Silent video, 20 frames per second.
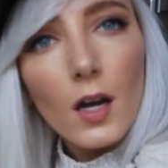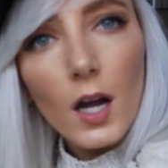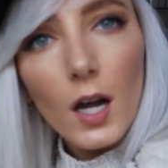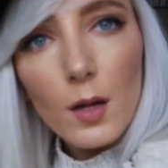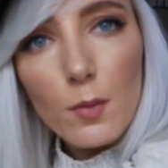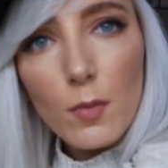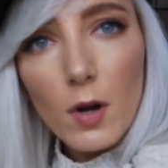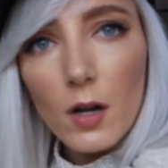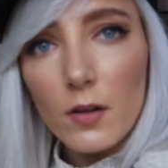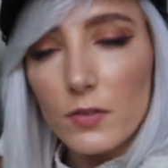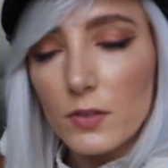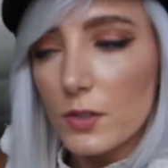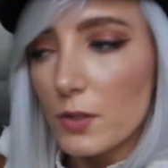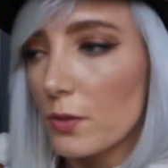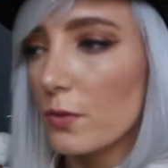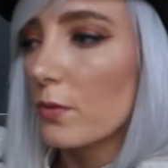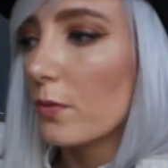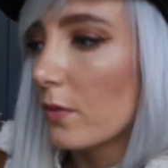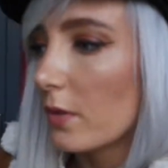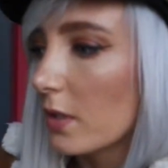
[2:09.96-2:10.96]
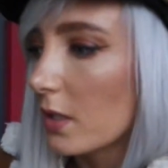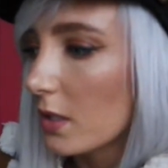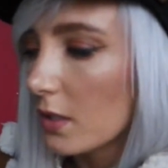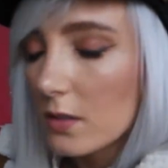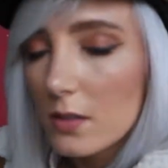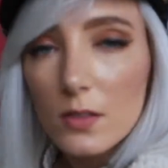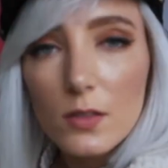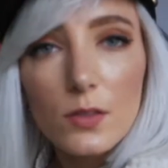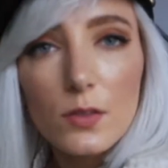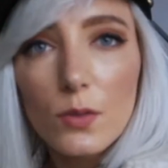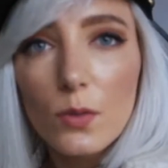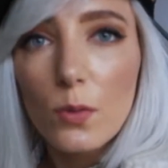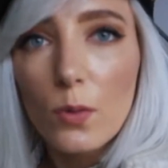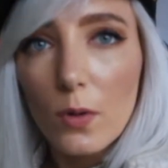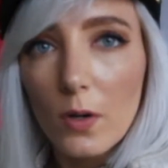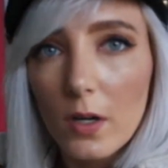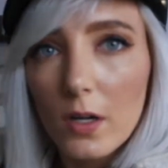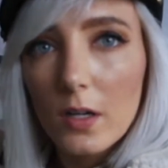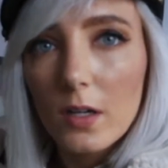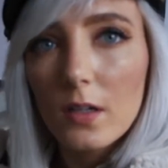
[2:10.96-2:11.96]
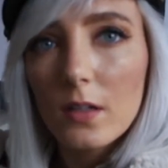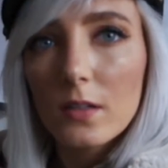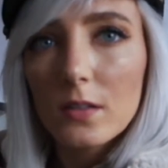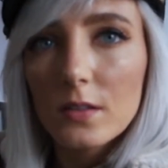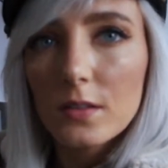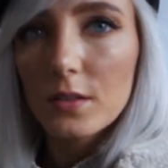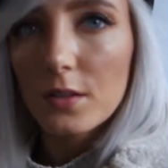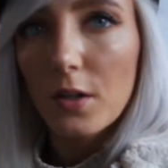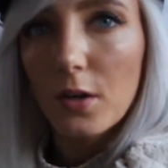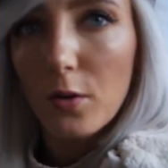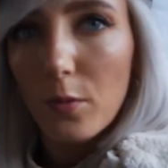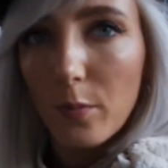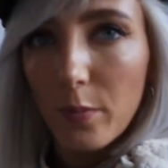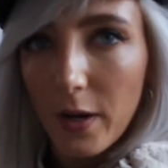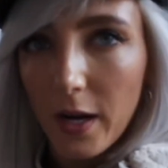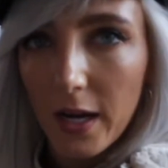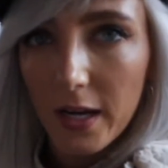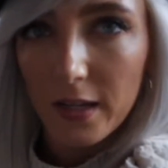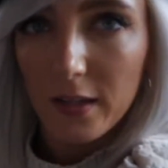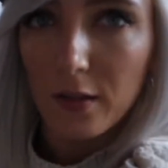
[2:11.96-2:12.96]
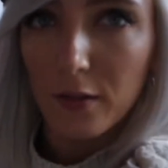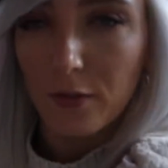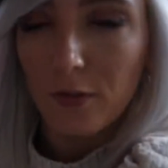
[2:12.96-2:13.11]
I'm off to the store to go buy a